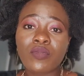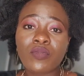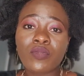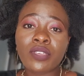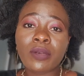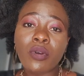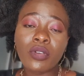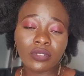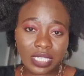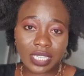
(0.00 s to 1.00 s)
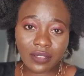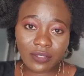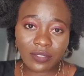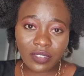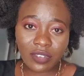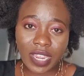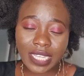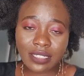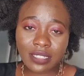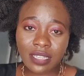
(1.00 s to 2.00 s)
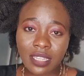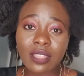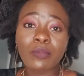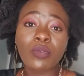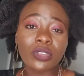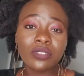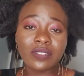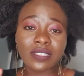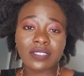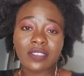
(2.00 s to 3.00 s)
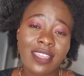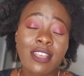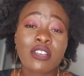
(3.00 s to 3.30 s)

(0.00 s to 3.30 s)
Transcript: the more you give, right, the more you receive.